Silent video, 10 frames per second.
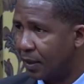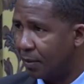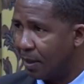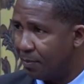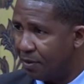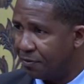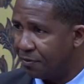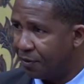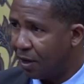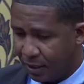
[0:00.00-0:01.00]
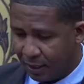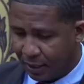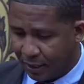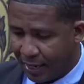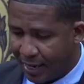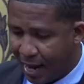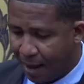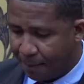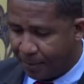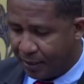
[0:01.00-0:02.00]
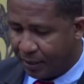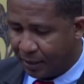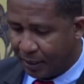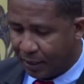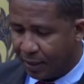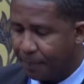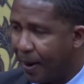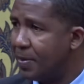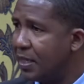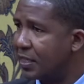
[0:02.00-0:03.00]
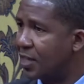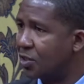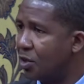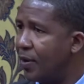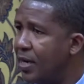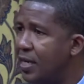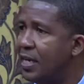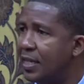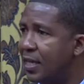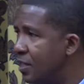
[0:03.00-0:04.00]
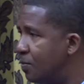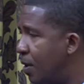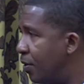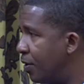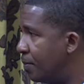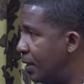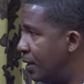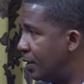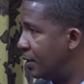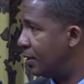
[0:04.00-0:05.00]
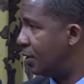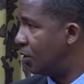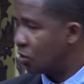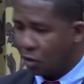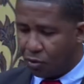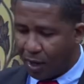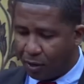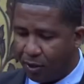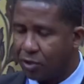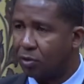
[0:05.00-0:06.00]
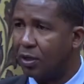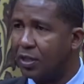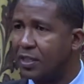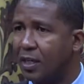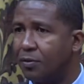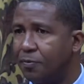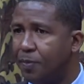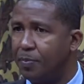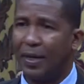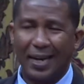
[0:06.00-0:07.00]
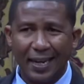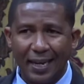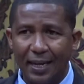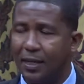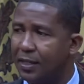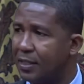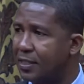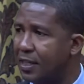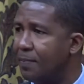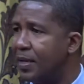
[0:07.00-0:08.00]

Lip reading: but before that happened, the Prime Minister has already indicated that he's borrowing money. So you are going to consult with people. Again, it's the same